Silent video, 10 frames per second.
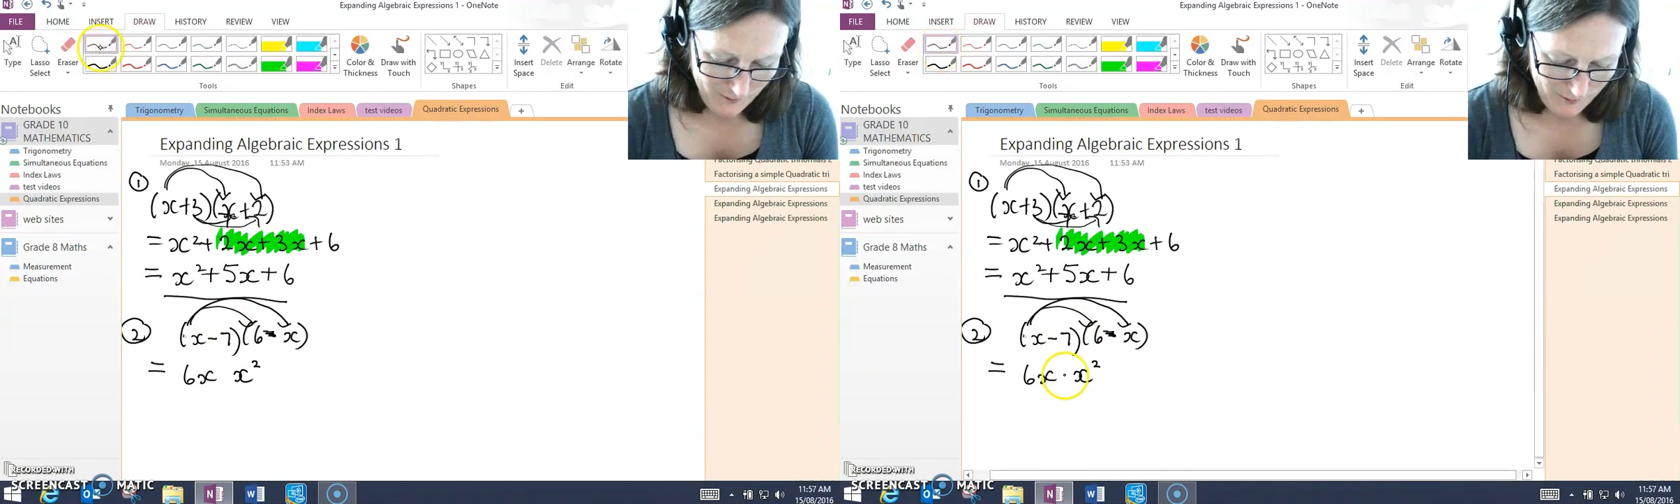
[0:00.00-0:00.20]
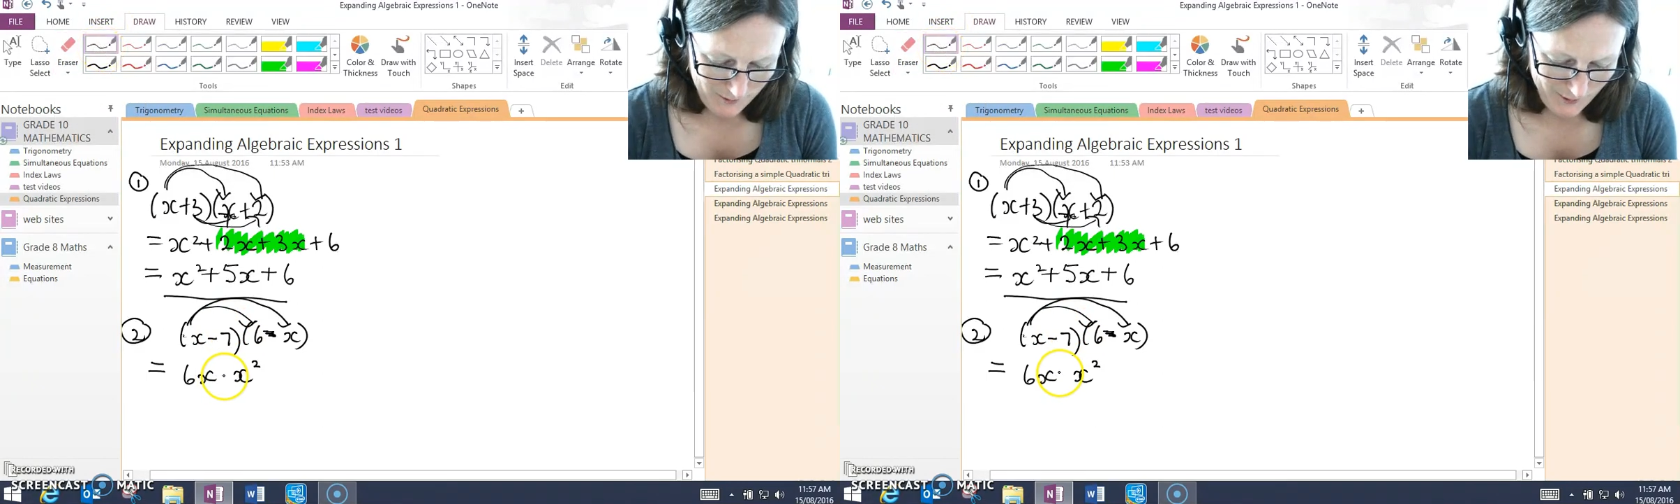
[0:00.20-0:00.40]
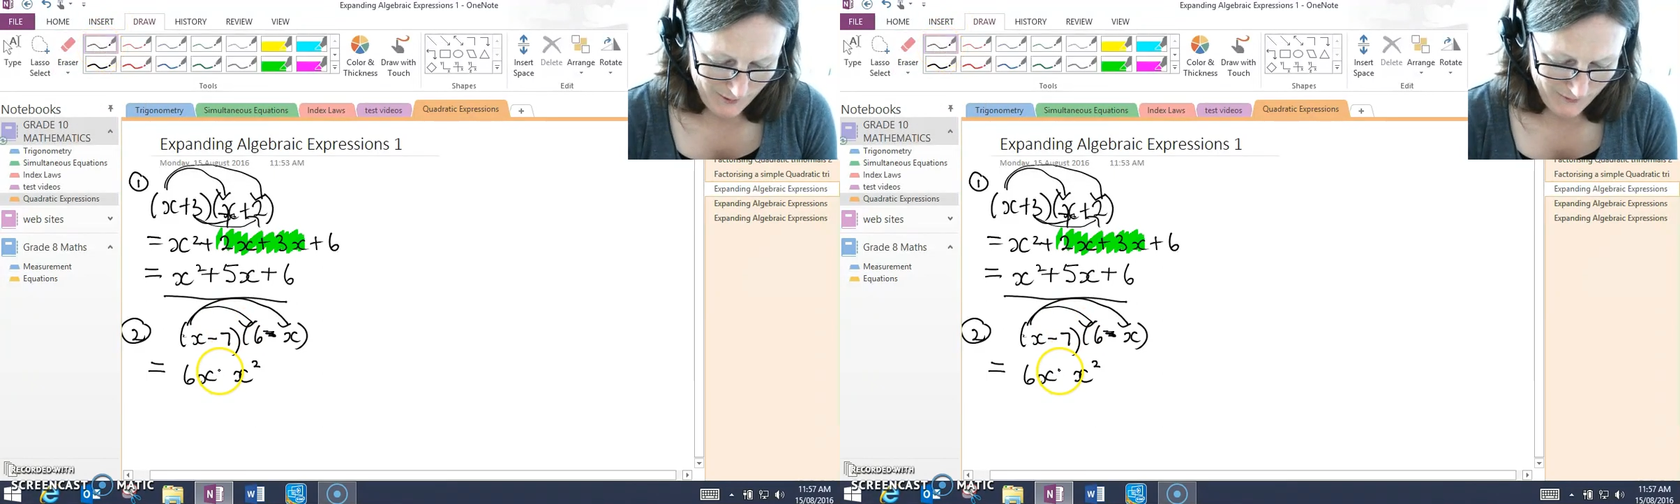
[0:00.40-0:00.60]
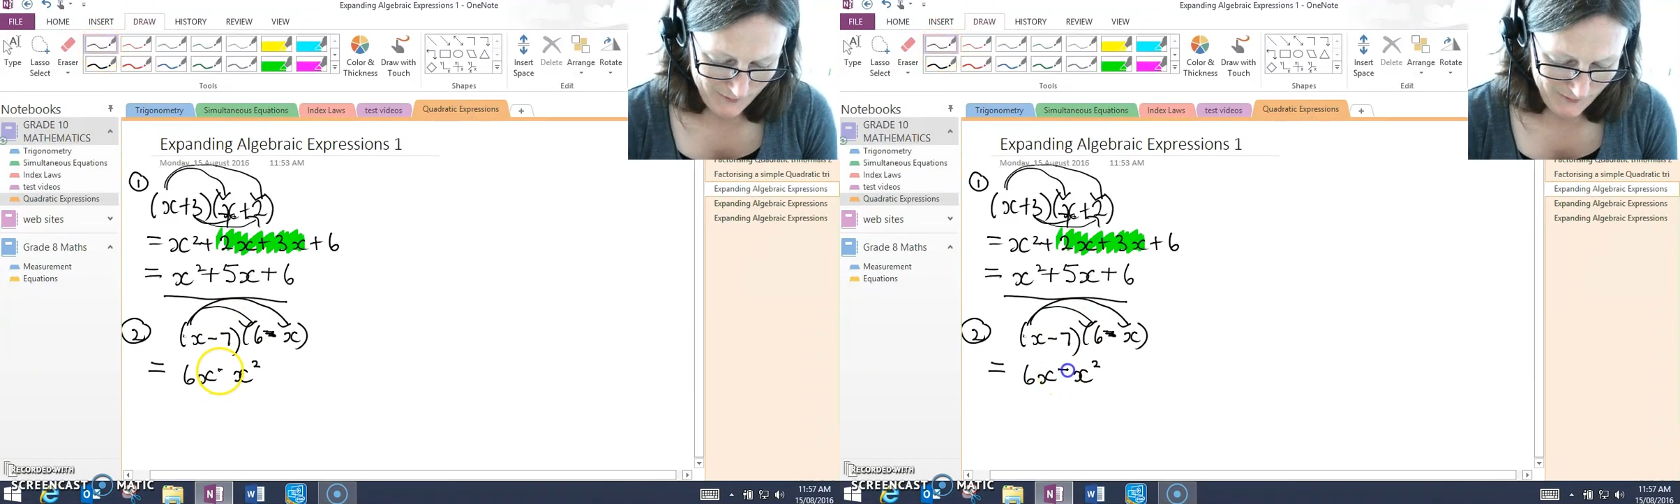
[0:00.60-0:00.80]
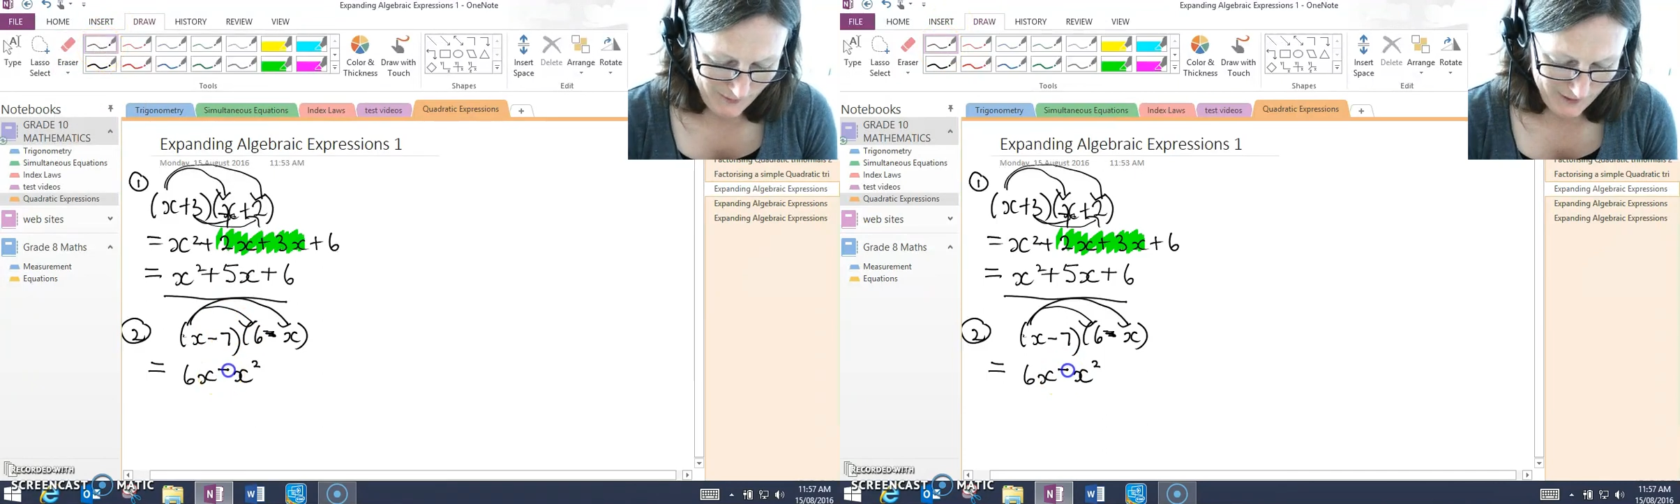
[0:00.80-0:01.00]
will go
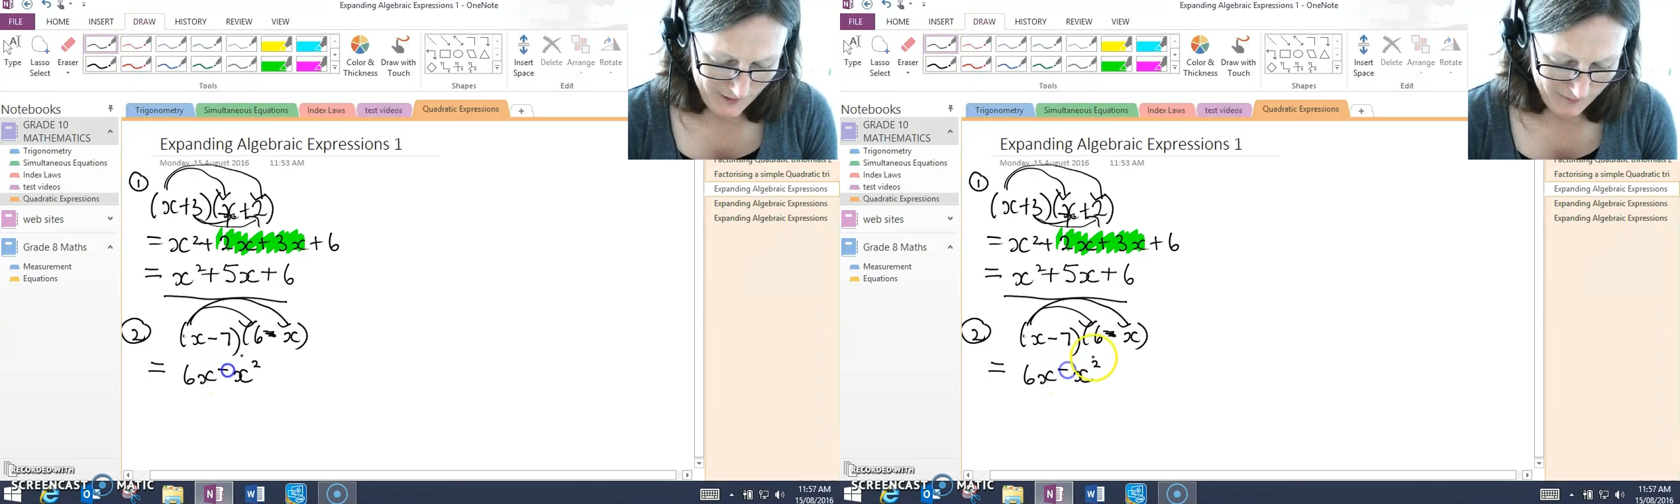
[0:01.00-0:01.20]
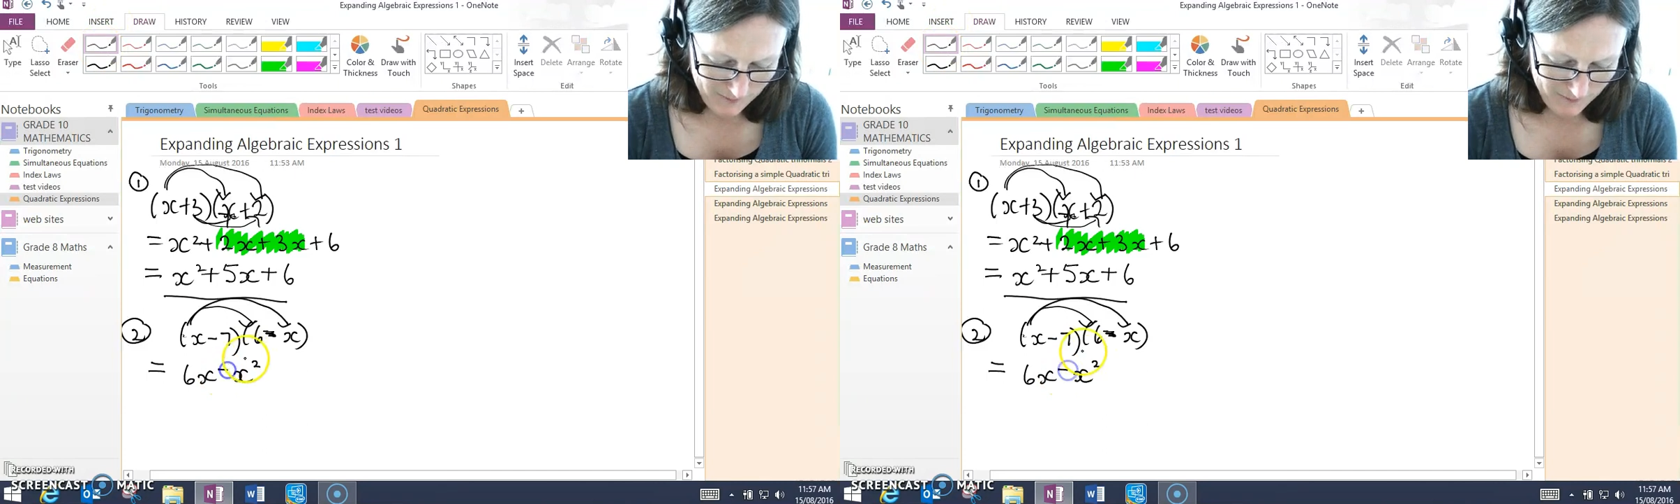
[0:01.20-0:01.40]
there.